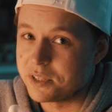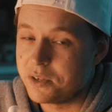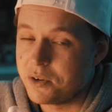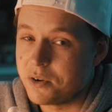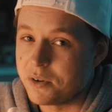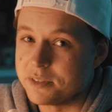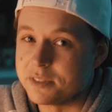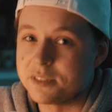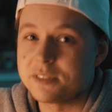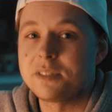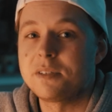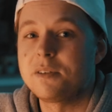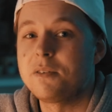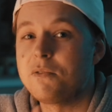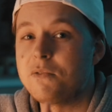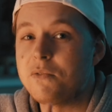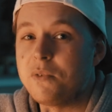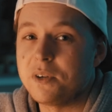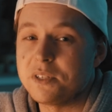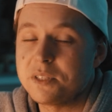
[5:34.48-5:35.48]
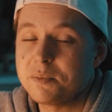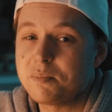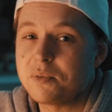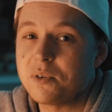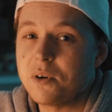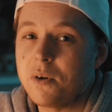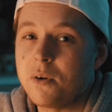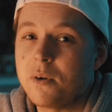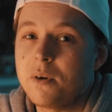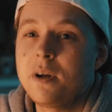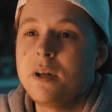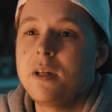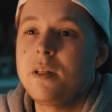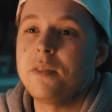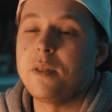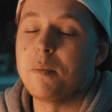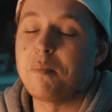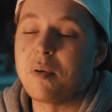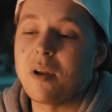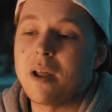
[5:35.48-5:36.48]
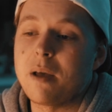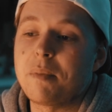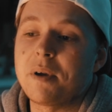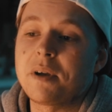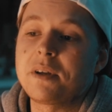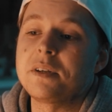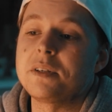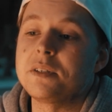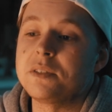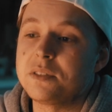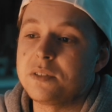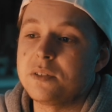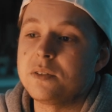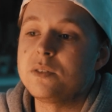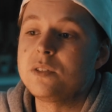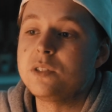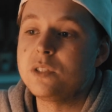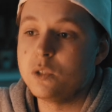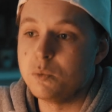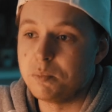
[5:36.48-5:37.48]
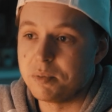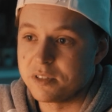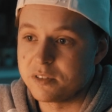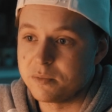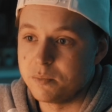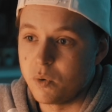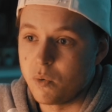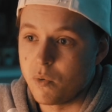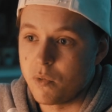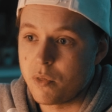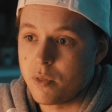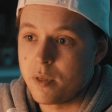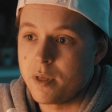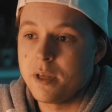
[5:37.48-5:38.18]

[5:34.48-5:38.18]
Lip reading: and cons. First pro, the playback is super smooth.